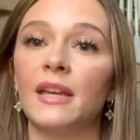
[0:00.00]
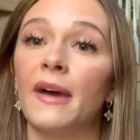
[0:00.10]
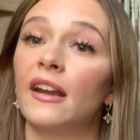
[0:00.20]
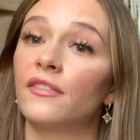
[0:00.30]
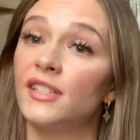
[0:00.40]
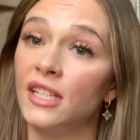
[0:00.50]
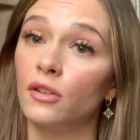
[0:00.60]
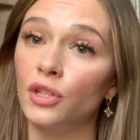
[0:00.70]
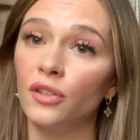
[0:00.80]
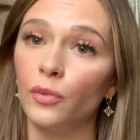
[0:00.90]
amount of
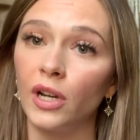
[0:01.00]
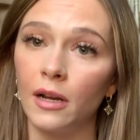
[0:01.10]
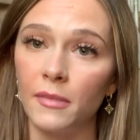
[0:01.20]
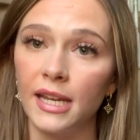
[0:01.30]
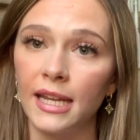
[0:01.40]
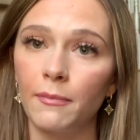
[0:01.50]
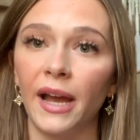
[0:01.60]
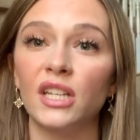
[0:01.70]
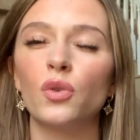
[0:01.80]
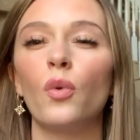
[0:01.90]
CO2 that we are emitting by
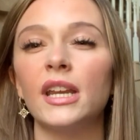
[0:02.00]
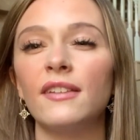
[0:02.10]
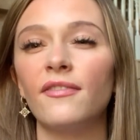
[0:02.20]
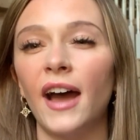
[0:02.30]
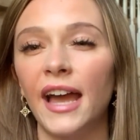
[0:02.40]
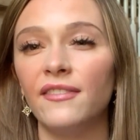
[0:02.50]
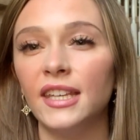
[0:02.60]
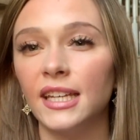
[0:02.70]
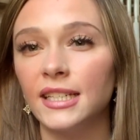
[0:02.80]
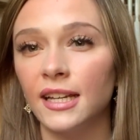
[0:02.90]
25
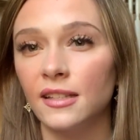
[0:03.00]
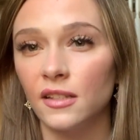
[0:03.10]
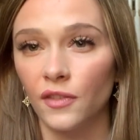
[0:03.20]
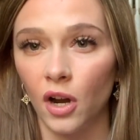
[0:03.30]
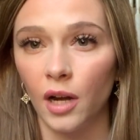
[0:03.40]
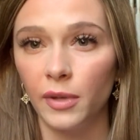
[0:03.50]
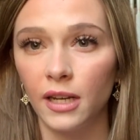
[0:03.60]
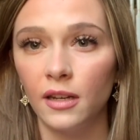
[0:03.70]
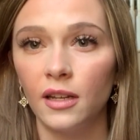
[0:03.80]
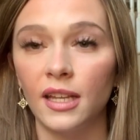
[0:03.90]
gigatons of
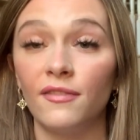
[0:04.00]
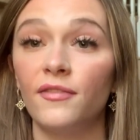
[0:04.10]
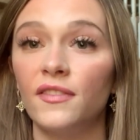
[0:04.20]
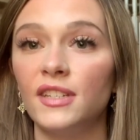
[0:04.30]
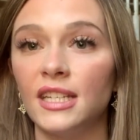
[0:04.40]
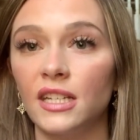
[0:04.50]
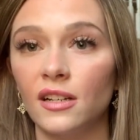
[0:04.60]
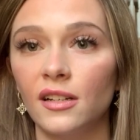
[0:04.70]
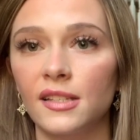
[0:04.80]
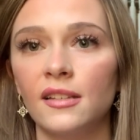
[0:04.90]
carbon in 50
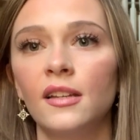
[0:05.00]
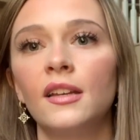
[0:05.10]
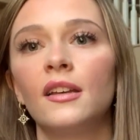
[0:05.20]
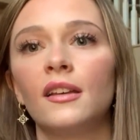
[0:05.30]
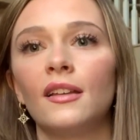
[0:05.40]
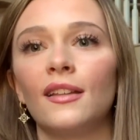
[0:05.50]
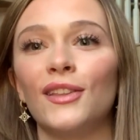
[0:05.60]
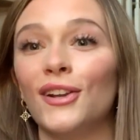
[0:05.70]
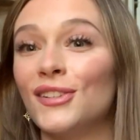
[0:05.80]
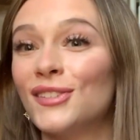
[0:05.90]
years,
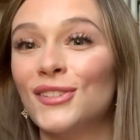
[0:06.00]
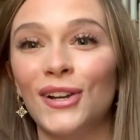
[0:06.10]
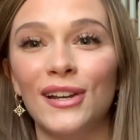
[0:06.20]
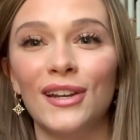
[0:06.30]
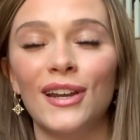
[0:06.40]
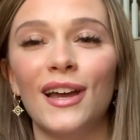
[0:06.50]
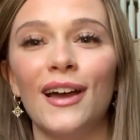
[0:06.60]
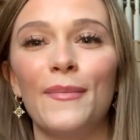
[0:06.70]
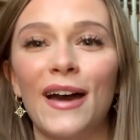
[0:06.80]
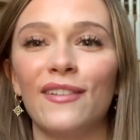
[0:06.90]
there's a certain
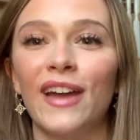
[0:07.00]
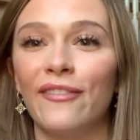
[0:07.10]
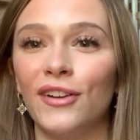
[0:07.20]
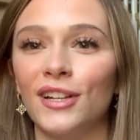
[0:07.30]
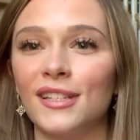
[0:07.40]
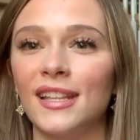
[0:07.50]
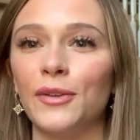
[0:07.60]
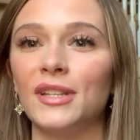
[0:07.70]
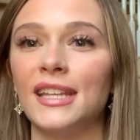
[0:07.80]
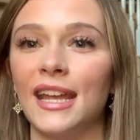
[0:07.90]
amount of efforts that it
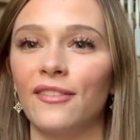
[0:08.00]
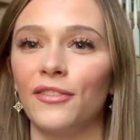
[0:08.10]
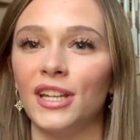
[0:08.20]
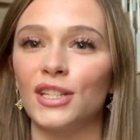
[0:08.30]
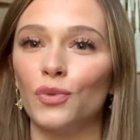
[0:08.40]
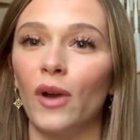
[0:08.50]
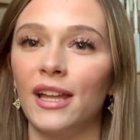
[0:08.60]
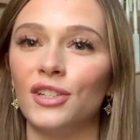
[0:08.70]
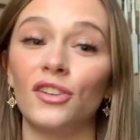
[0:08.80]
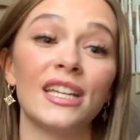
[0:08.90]
would take for each
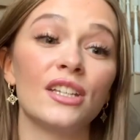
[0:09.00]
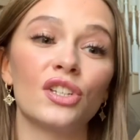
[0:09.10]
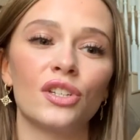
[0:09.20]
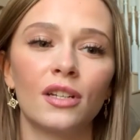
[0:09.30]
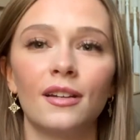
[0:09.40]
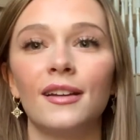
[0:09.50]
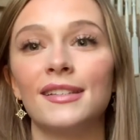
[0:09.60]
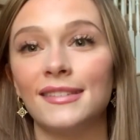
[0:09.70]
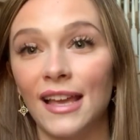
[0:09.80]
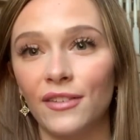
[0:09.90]
wedge, or each
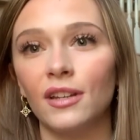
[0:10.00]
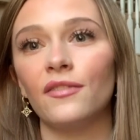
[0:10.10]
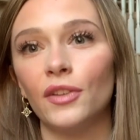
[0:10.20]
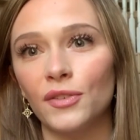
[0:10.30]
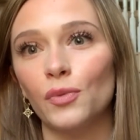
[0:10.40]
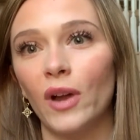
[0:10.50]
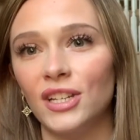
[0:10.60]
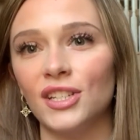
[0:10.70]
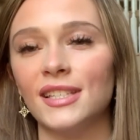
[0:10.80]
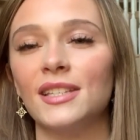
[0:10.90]
7 of those
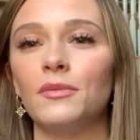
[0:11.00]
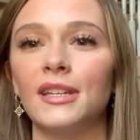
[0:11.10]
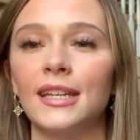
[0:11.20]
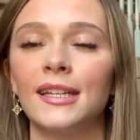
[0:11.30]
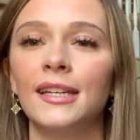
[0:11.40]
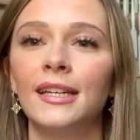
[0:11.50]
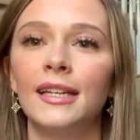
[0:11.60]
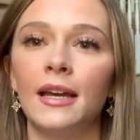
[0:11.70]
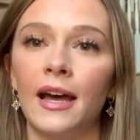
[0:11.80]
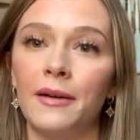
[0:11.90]
wedges, to be
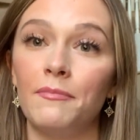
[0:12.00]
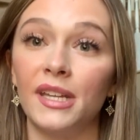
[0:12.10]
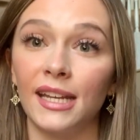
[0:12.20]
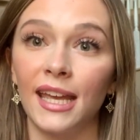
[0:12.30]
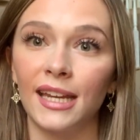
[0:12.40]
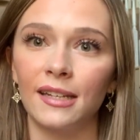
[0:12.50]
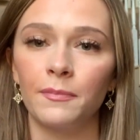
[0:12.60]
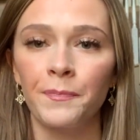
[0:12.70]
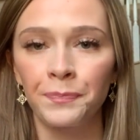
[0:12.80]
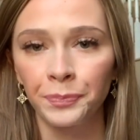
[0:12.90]
mitigated.
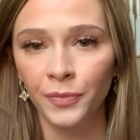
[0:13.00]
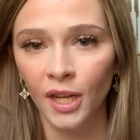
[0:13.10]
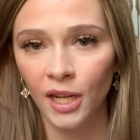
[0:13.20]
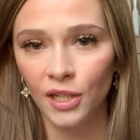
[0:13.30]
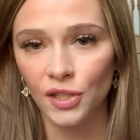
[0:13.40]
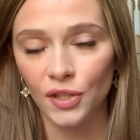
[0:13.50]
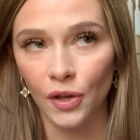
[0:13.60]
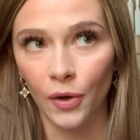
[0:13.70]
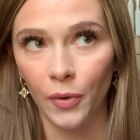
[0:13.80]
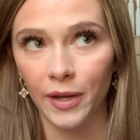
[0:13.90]

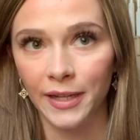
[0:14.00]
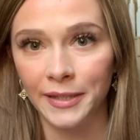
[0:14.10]
So